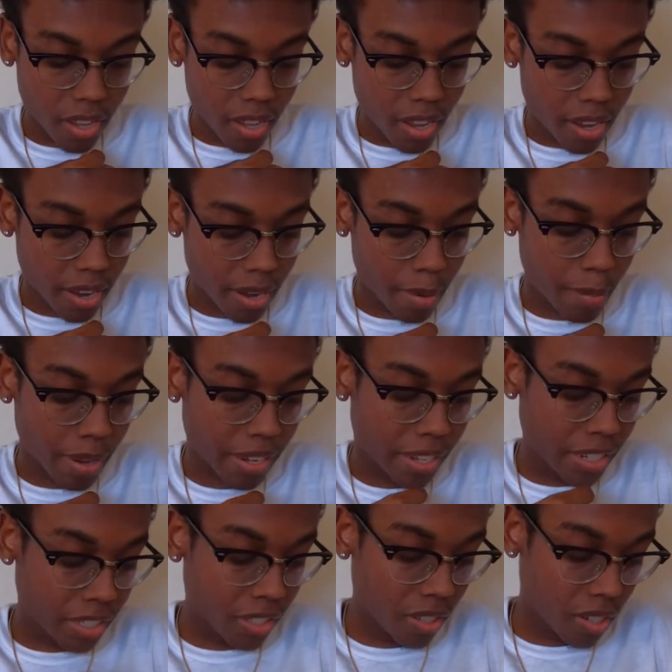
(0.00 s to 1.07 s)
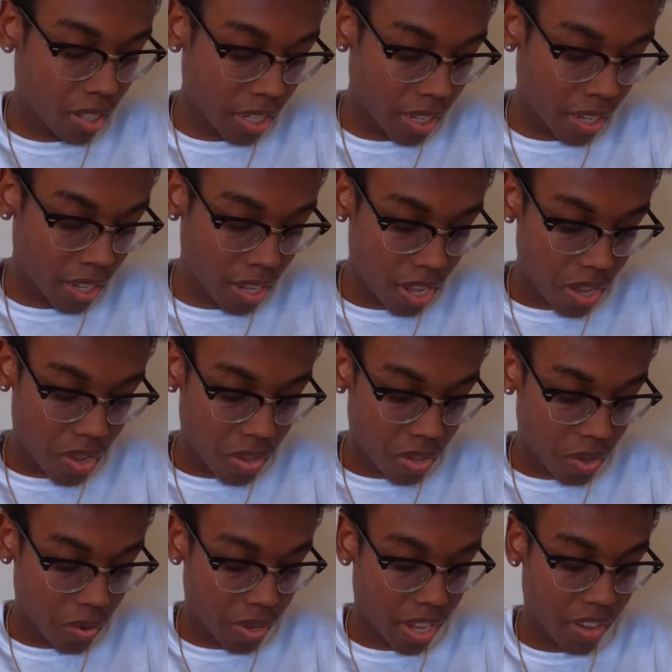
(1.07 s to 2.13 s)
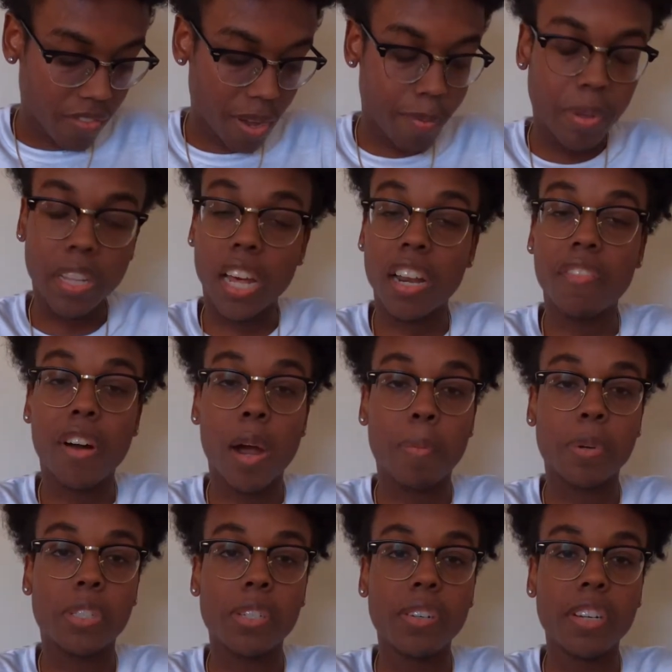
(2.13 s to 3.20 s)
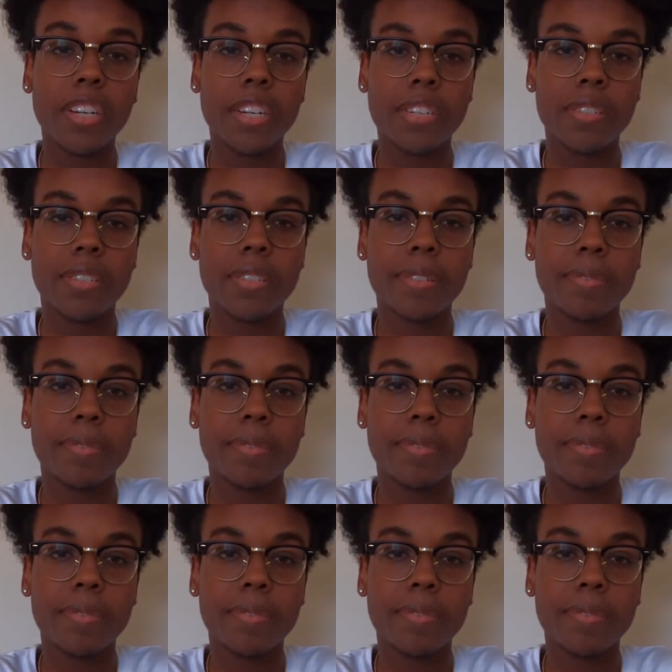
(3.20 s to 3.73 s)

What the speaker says: Additionally, you give up a lot of opportunities